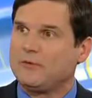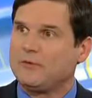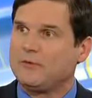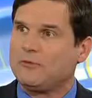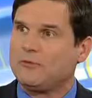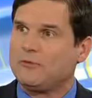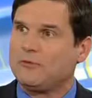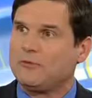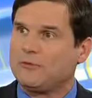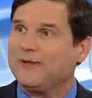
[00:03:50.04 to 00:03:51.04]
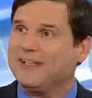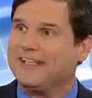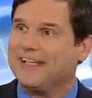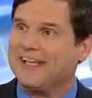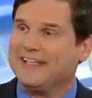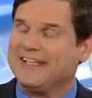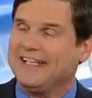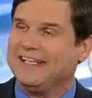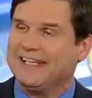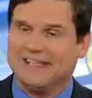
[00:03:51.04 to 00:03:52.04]
lost now in
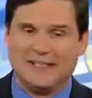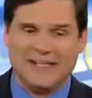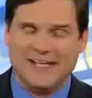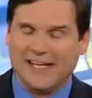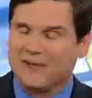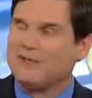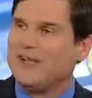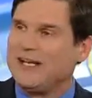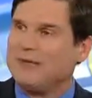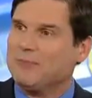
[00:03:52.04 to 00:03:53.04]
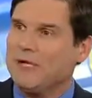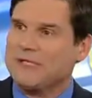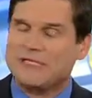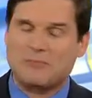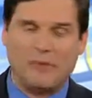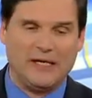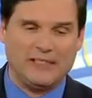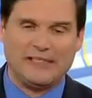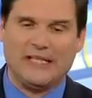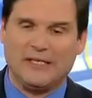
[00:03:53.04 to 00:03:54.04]
the intervening months. But
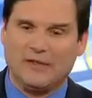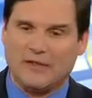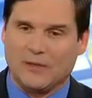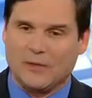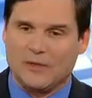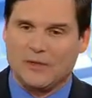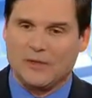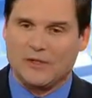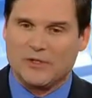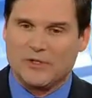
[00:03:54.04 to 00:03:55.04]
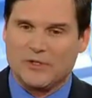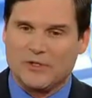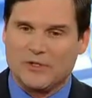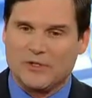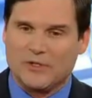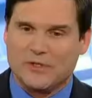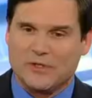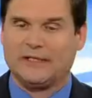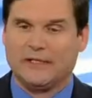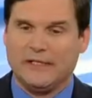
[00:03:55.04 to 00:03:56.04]
agreement
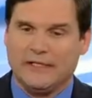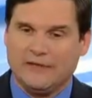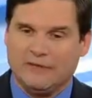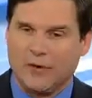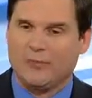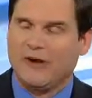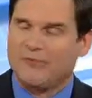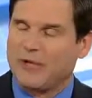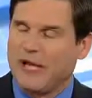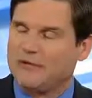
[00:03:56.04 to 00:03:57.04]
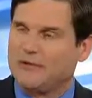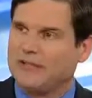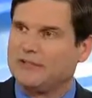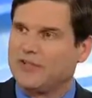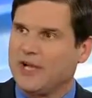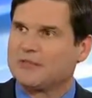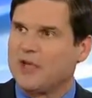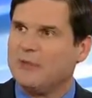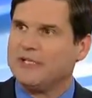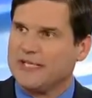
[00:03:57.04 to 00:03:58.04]
that former FBI Director James
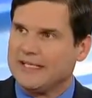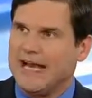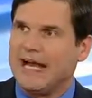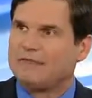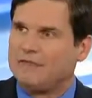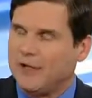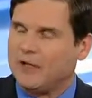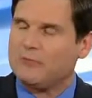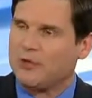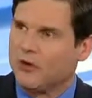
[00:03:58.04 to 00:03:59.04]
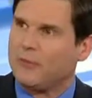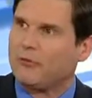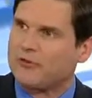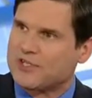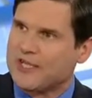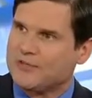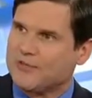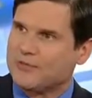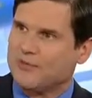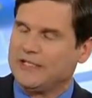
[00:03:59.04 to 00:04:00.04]
Comey did not follow Bureau
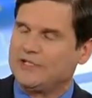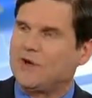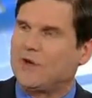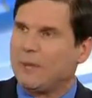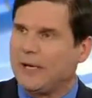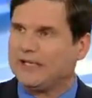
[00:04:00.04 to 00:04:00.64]
procedures when he took upon